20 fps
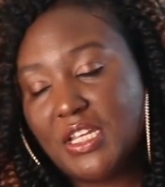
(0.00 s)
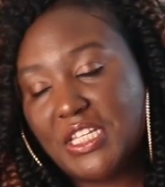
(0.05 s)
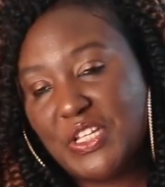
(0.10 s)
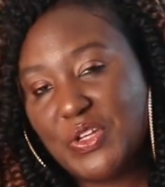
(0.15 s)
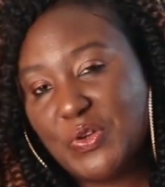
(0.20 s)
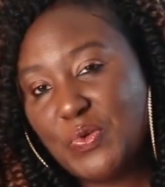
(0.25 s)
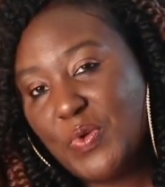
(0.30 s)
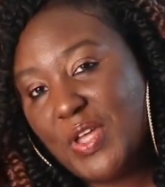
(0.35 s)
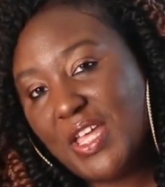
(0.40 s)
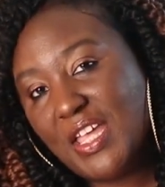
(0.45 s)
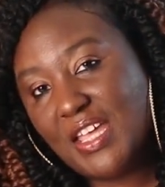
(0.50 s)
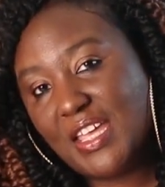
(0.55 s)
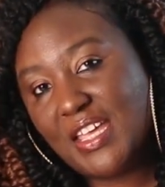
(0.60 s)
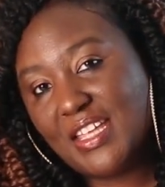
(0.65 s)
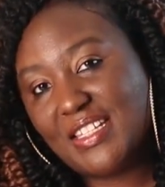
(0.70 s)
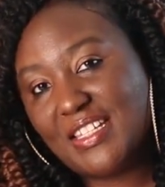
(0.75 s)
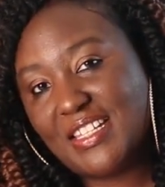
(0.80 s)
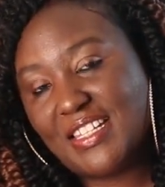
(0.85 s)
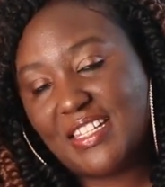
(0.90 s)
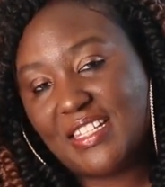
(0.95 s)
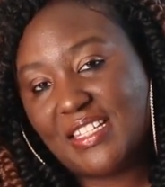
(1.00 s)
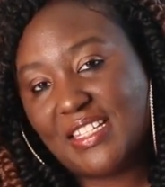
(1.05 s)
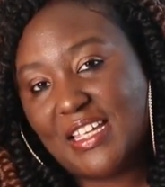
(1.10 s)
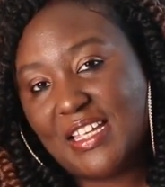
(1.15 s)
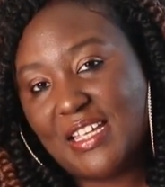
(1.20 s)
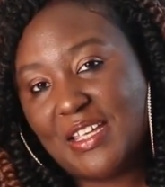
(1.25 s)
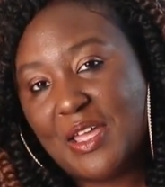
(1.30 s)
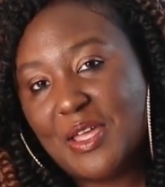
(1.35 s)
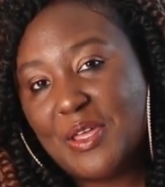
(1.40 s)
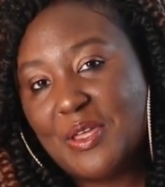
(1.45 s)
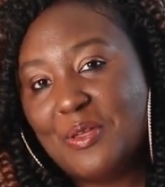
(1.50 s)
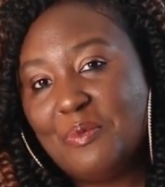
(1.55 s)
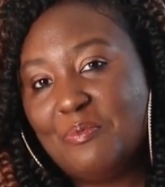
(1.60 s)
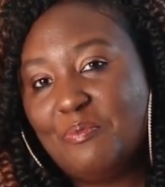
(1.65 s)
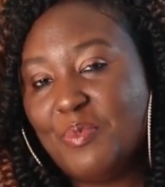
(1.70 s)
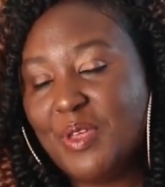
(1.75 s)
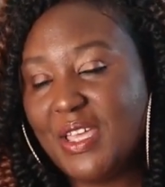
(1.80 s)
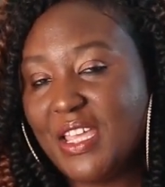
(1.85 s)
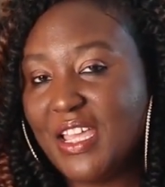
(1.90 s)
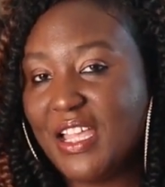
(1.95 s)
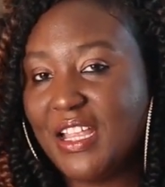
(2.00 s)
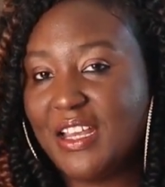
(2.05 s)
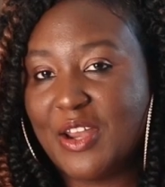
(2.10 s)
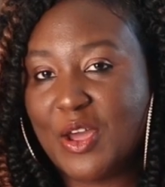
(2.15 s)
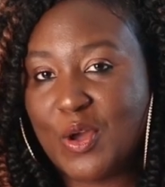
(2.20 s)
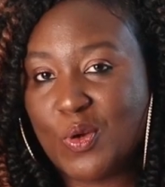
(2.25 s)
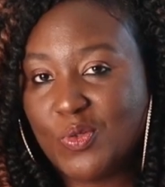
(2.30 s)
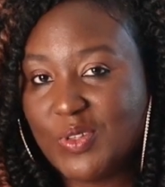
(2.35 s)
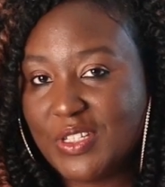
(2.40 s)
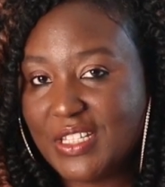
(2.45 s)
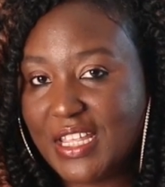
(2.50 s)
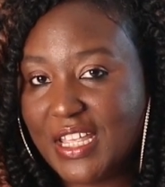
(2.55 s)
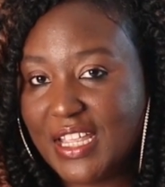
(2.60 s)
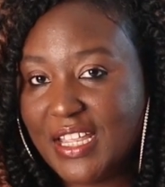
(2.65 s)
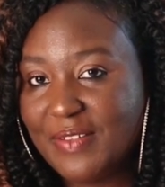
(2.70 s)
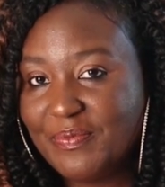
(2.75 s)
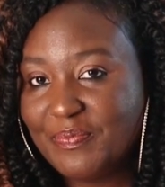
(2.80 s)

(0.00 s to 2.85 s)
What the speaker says: do we get to see being nosy?